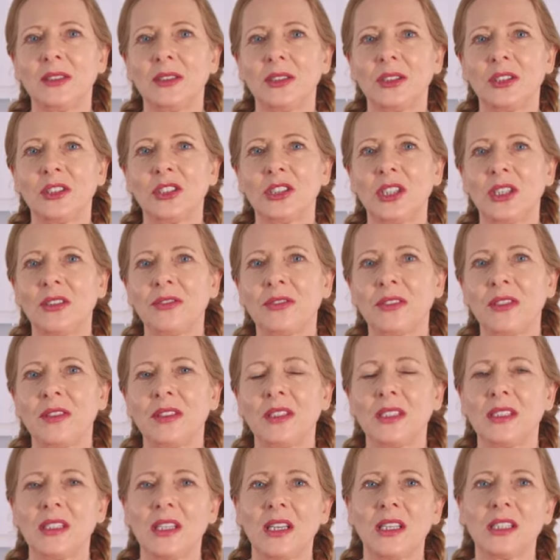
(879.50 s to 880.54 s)
soft in
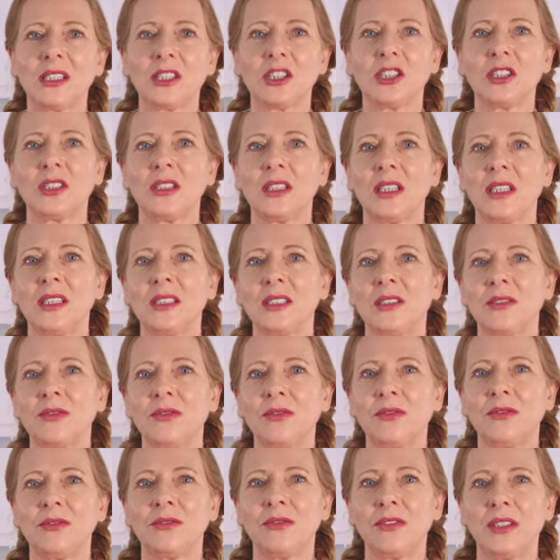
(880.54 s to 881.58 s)
the texture, has a
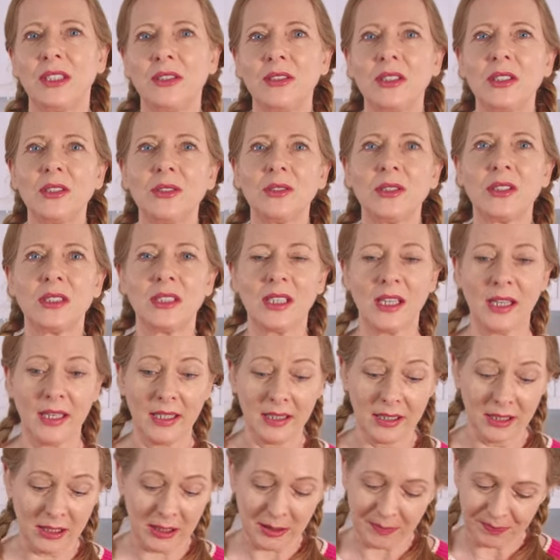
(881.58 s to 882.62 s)
very good
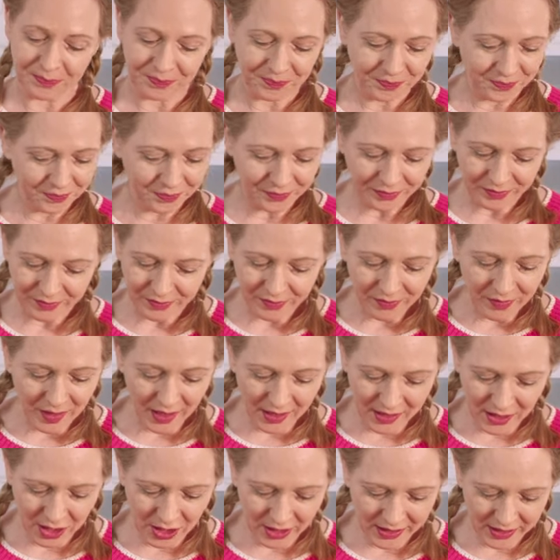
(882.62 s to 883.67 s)
taste.
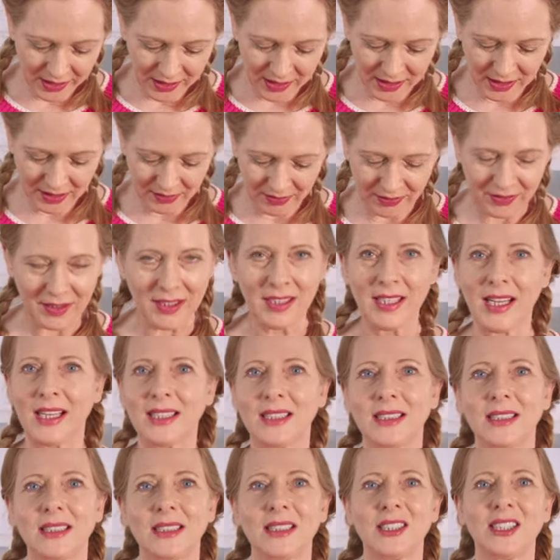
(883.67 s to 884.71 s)
Just
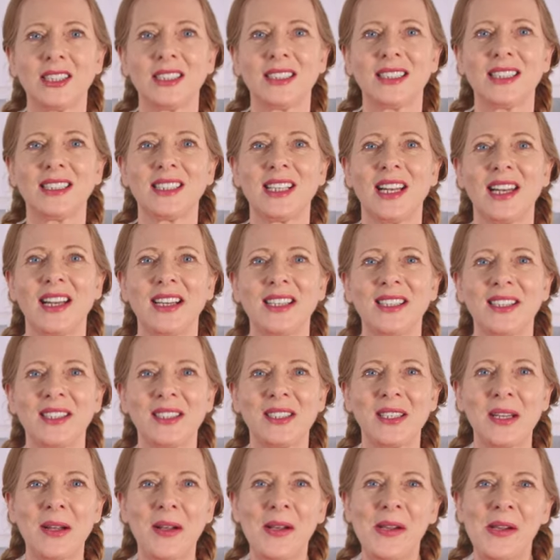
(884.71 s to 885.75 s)
fantastic, just as I like
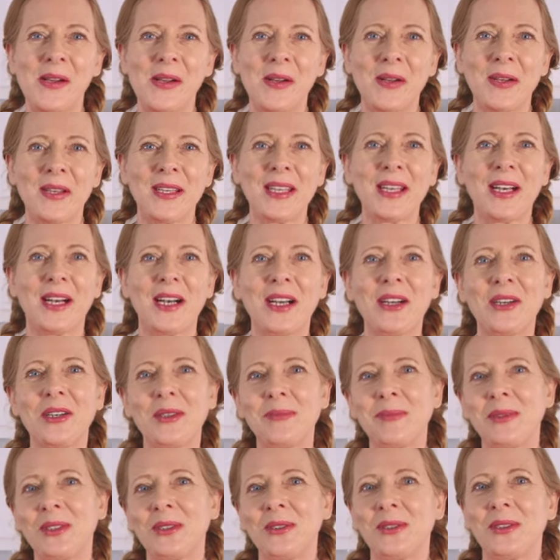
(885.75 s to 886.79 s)
it. Yeah, I
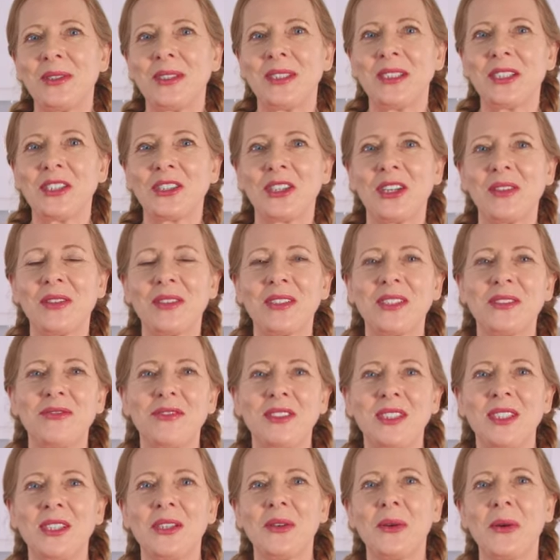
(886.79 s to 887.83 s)
hope you enjoyed this
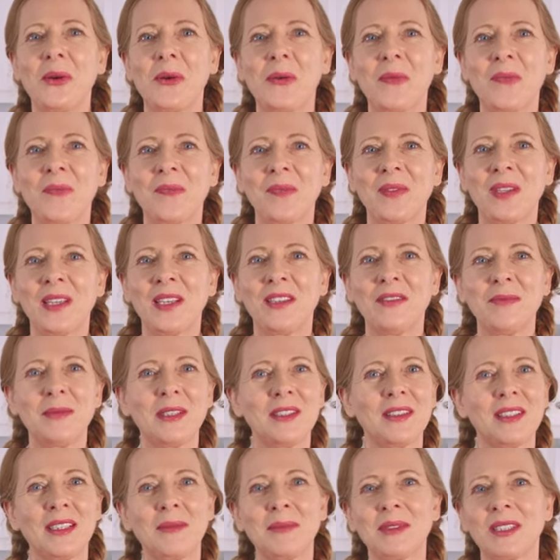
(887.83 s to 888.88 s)
video. Give me
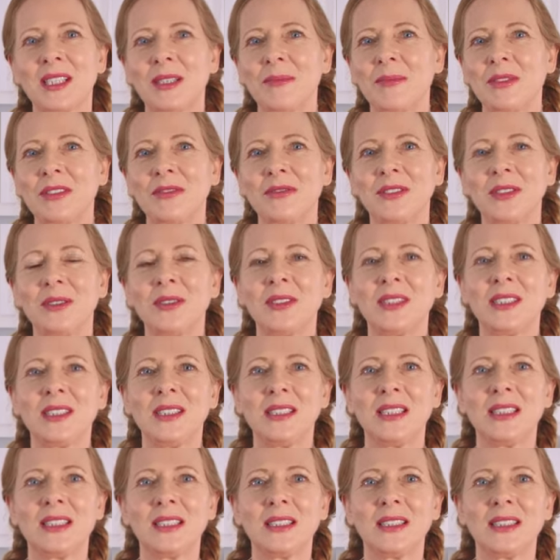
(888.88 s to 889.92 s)
a thumbs up if you
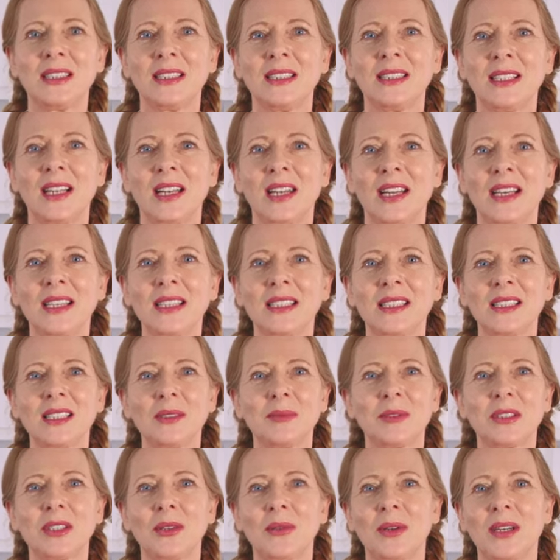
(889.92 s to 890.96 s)
did. like,
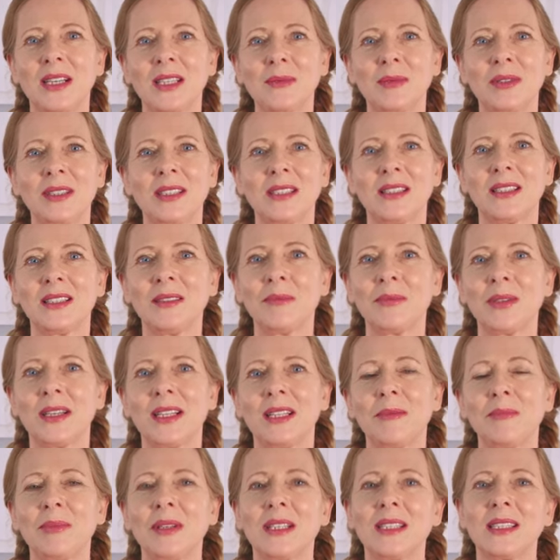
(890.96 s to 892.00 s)
subscribe, hit the
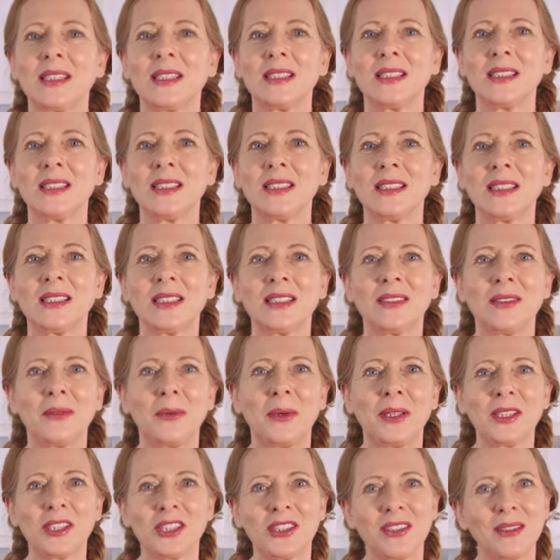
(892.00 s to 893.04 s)
bell button,
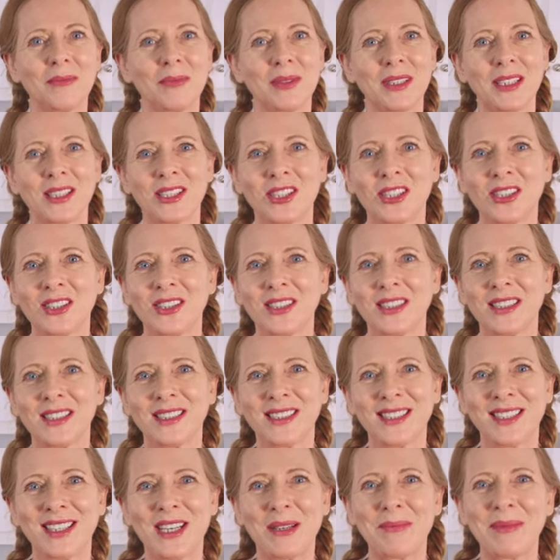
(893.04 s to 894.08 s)
watch the pictures that
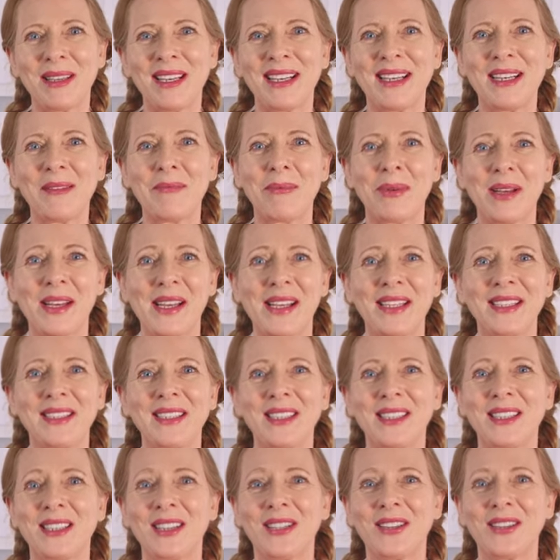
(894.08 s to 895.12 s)
are coming up,
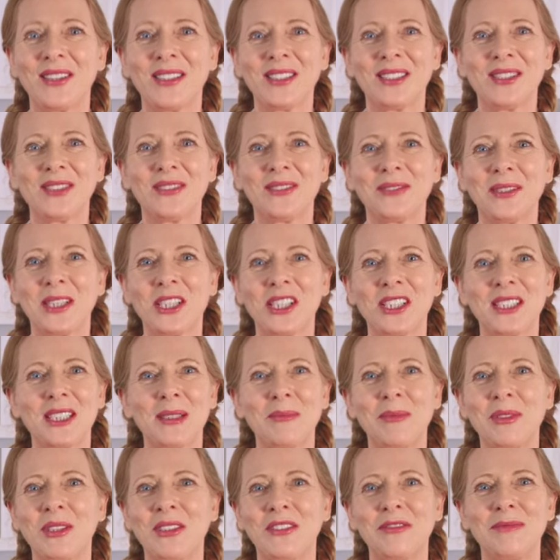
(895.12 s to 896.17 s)
and also watch
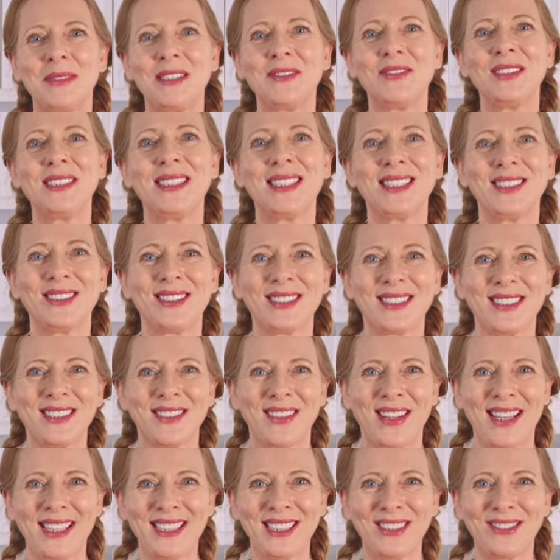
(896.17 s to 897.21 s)
some more of my
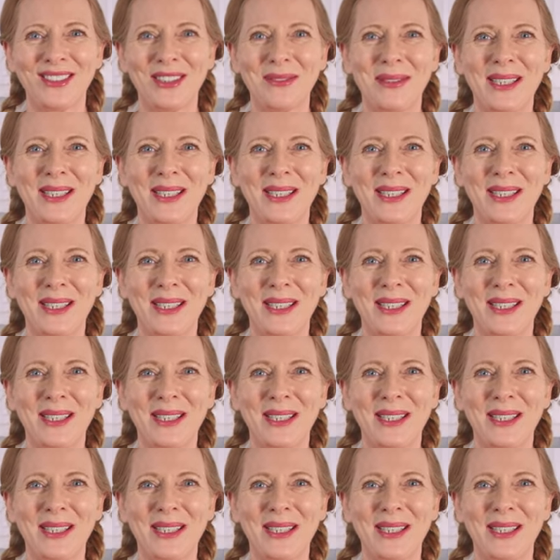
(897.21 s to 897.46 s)
videos. Thanks for